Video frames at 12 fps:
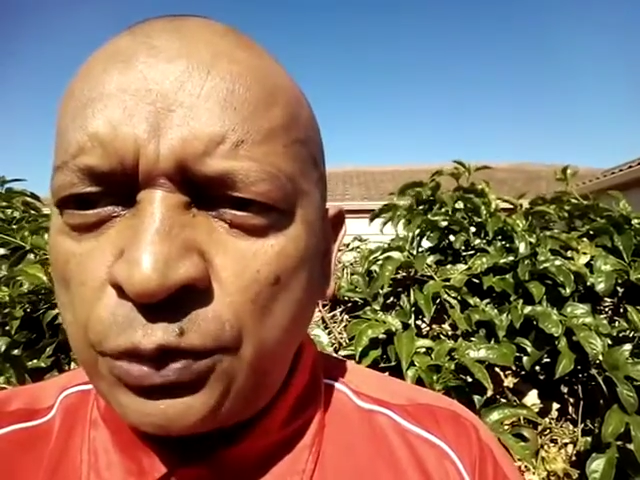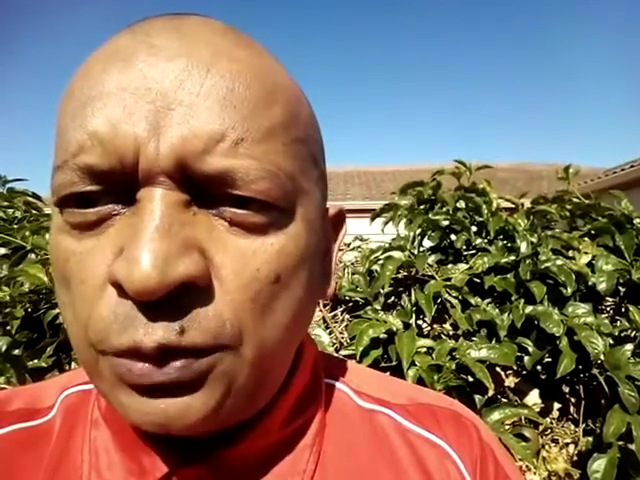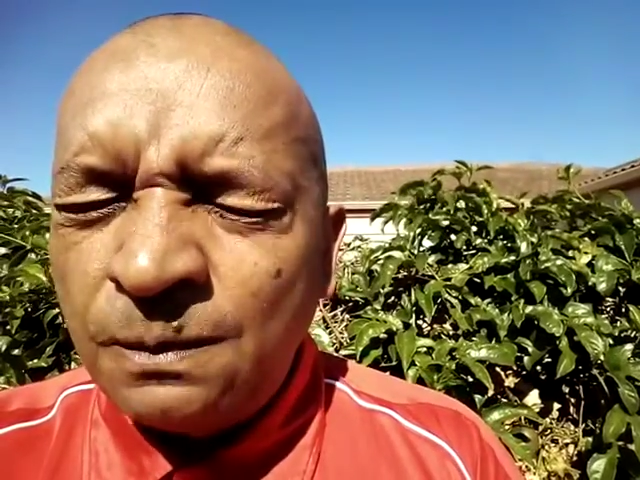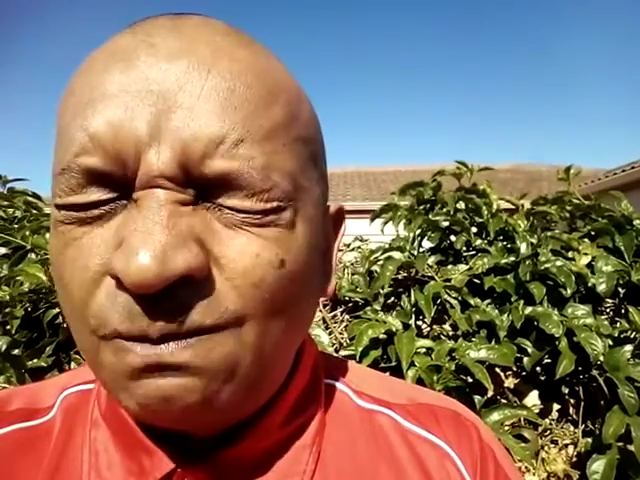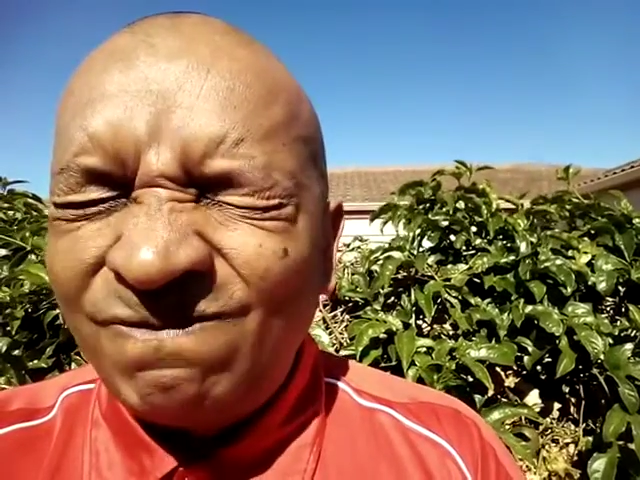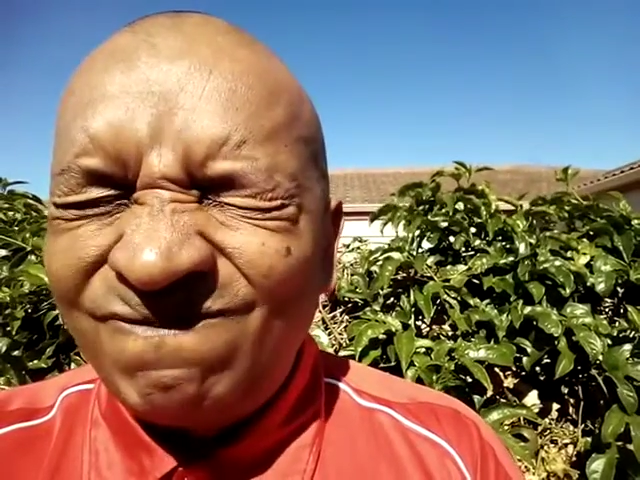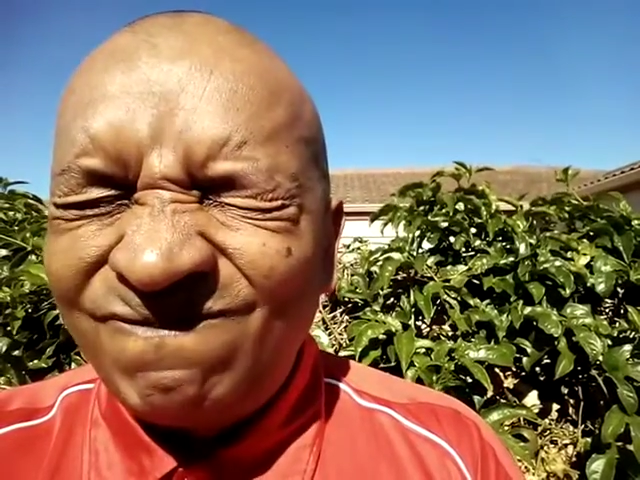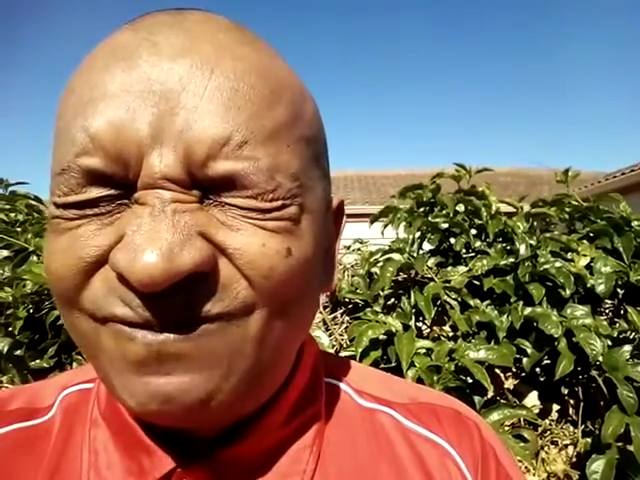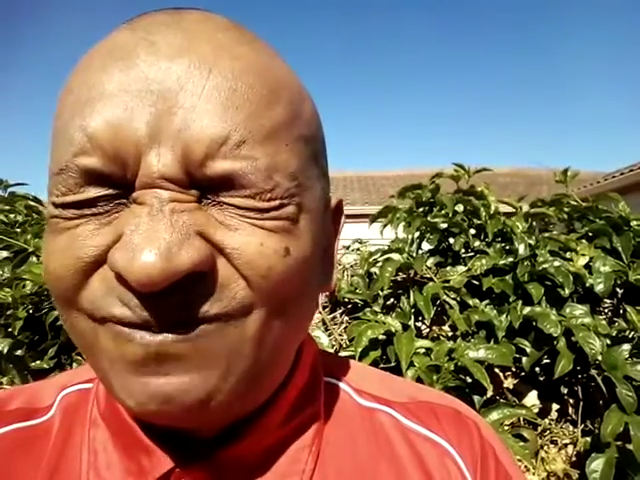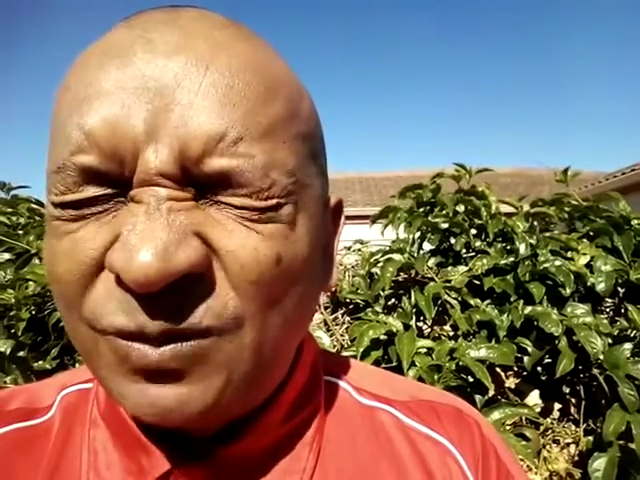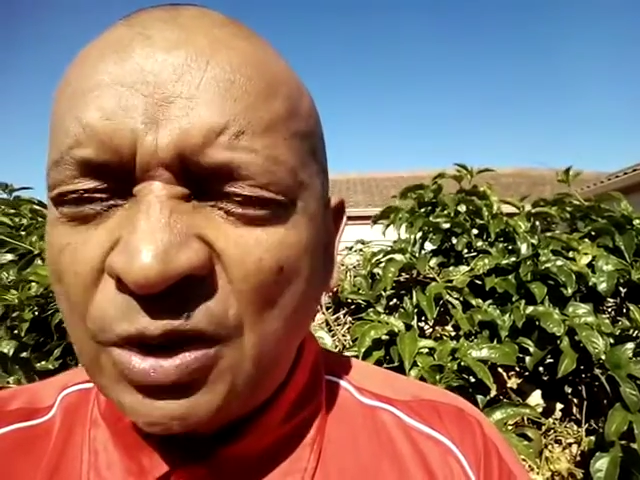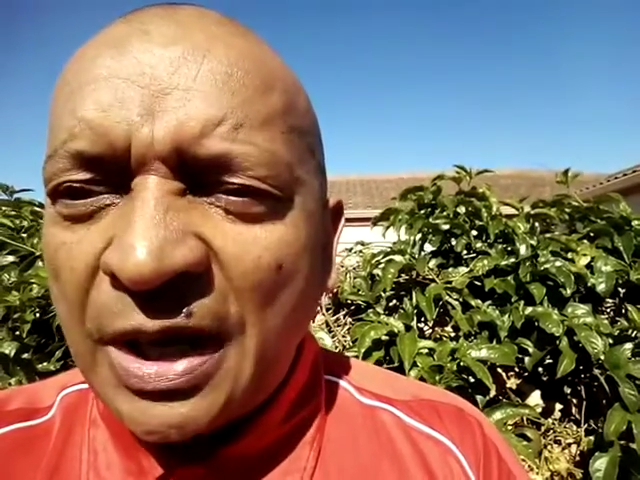you
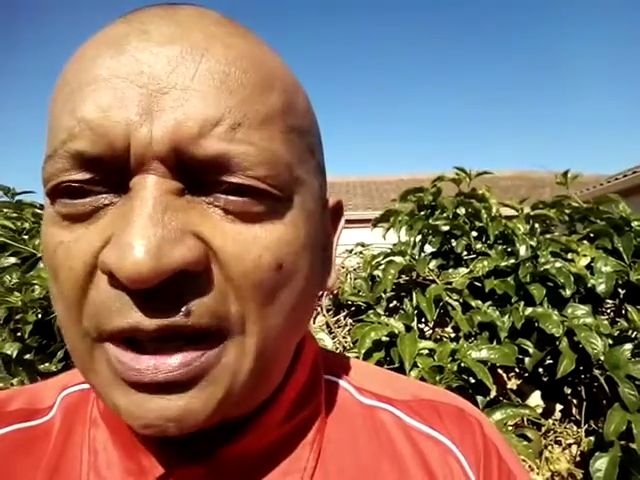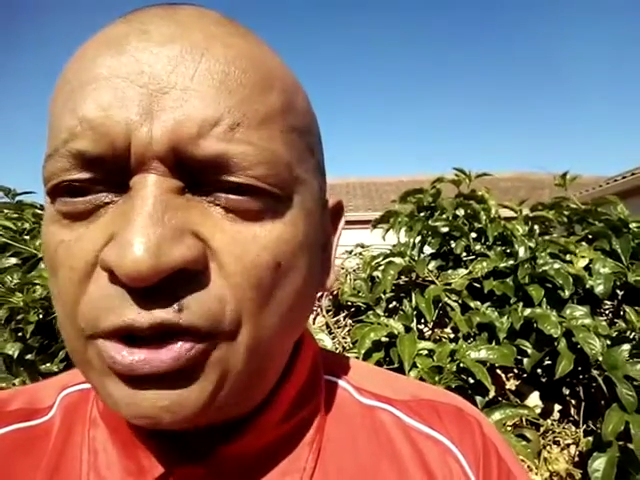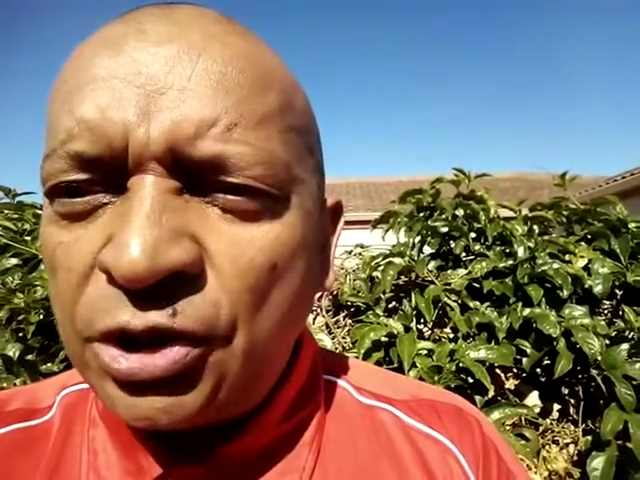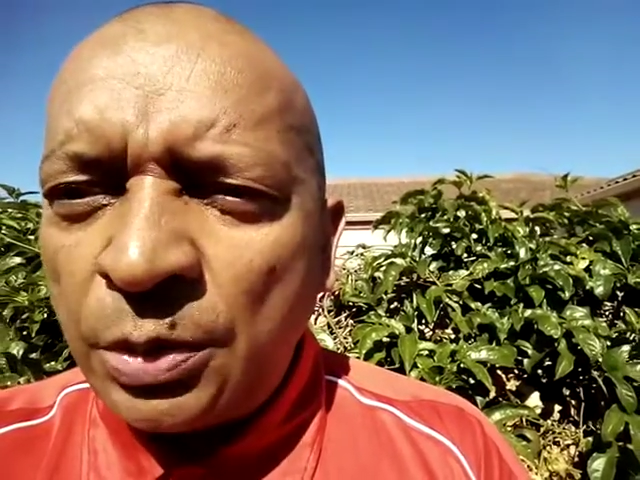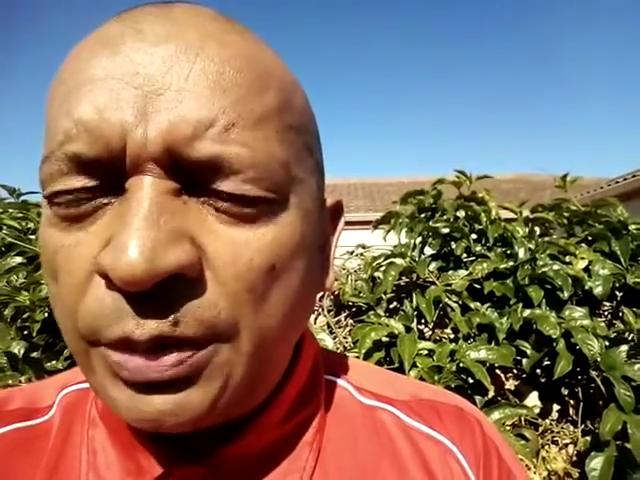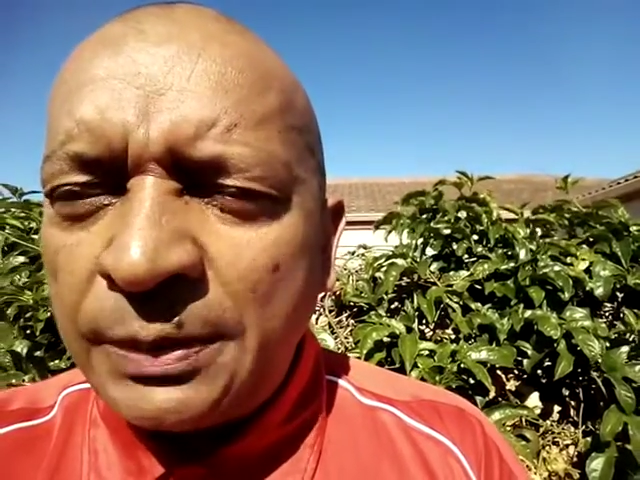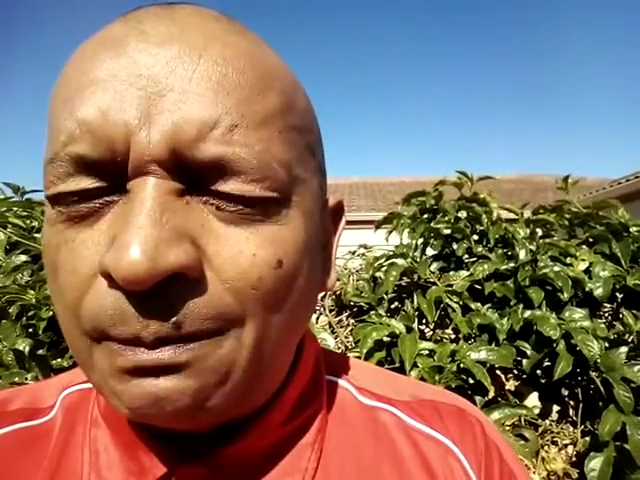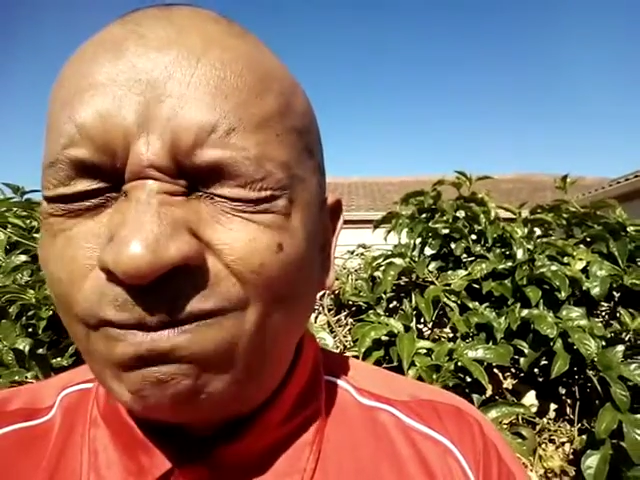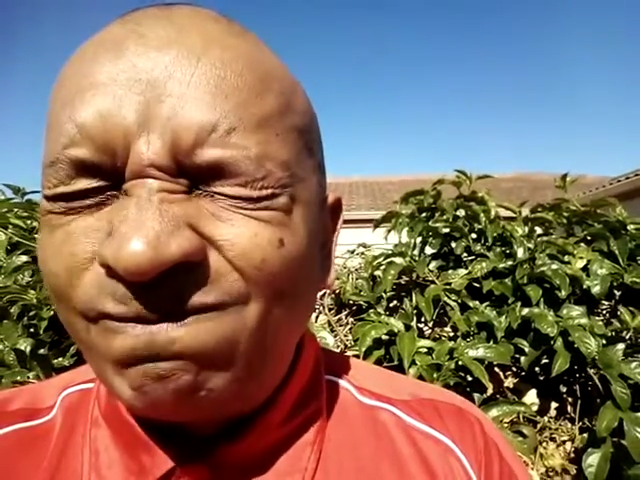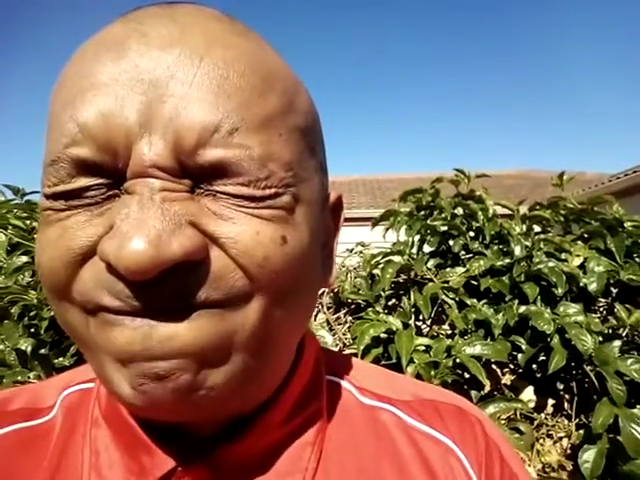and show him.